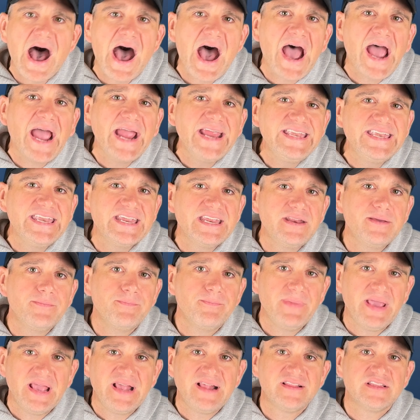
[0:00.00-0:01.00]
I didn't
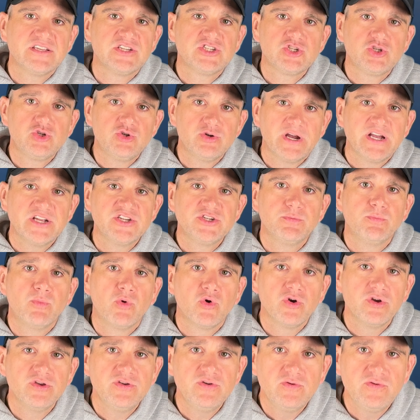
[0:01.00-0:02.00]
make the stretch
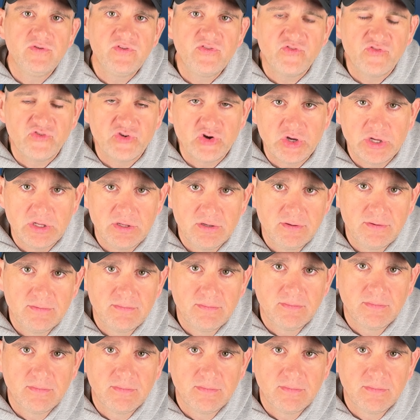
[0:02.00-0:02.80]
more useful.